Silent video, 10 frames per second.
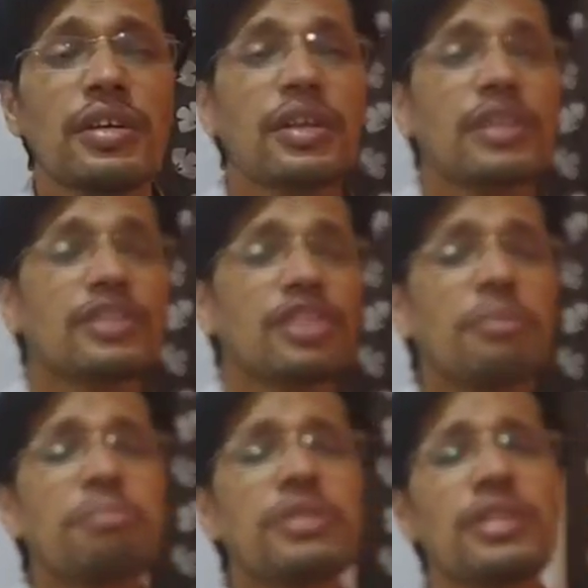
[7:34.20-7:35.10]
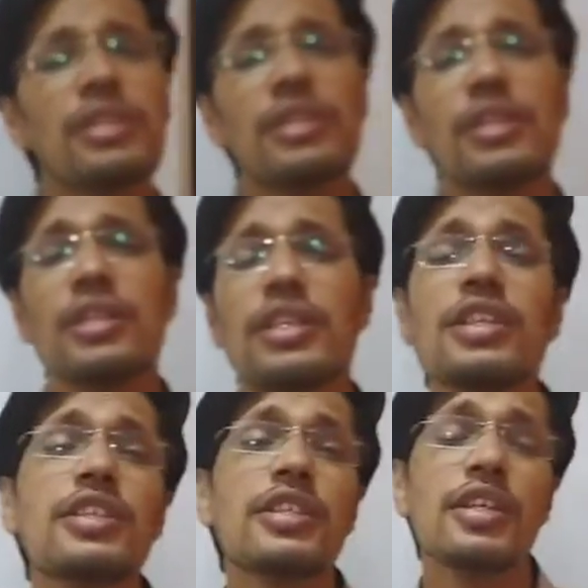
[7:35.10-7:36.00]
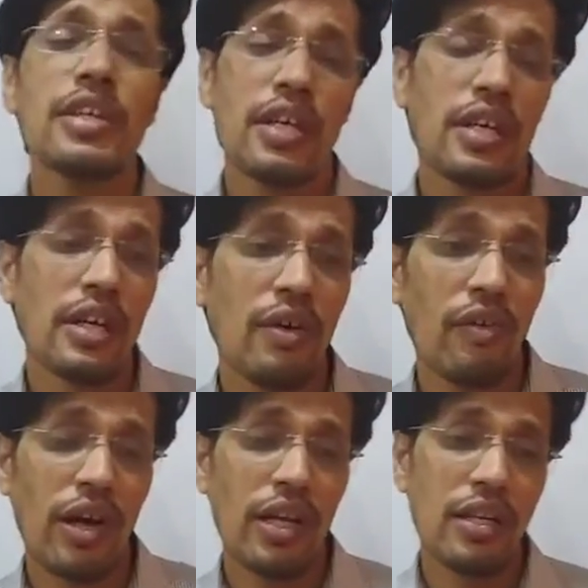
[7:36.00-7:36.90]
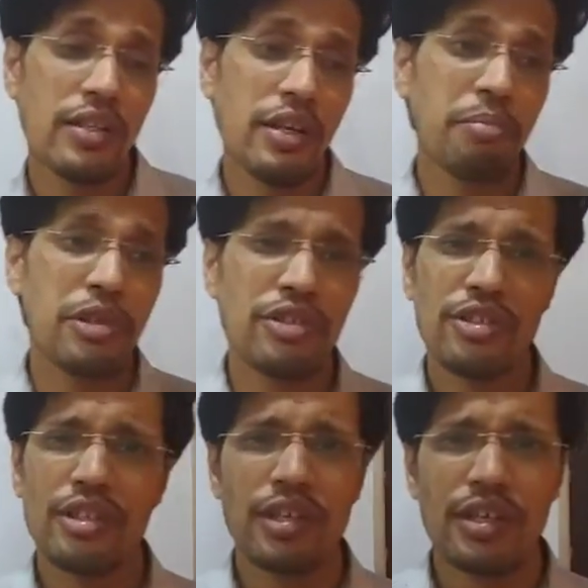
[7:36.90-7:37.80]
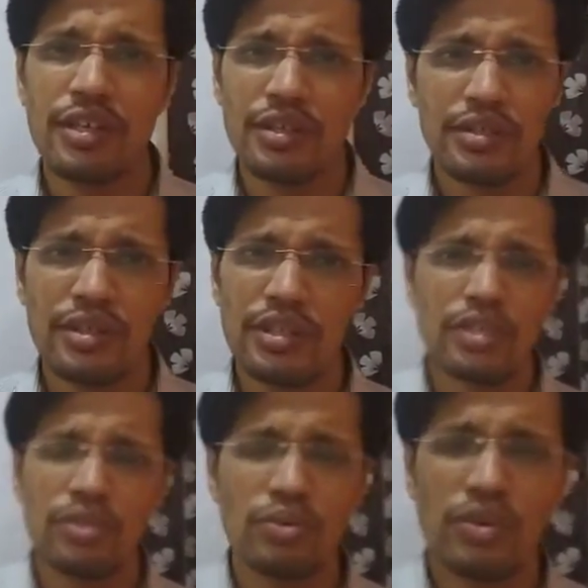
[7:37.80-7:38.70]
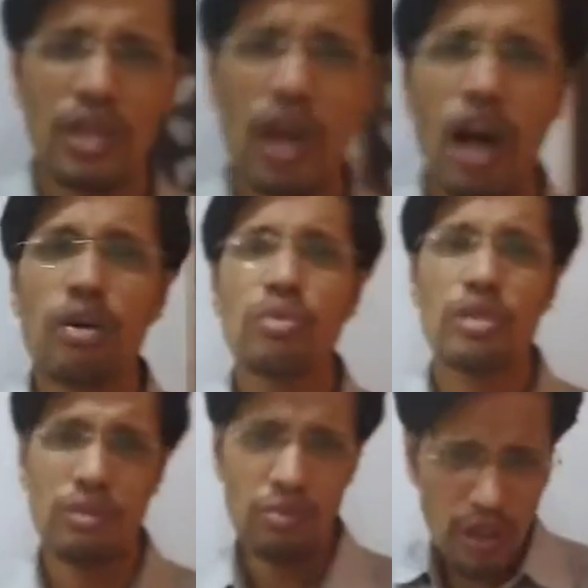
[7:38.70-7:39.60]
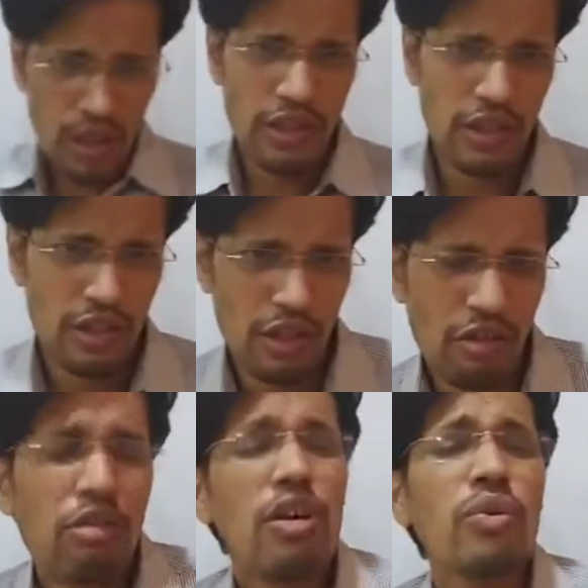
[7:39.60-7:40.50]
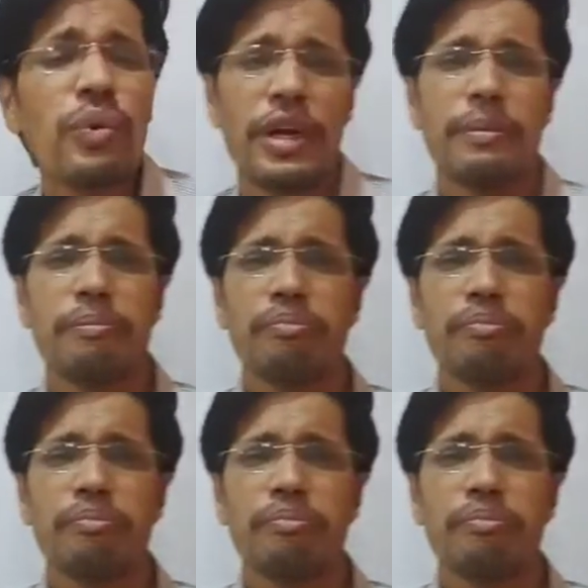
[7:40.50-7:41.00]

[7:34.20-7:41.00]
accept it while they presenting it to the outer world in their own way.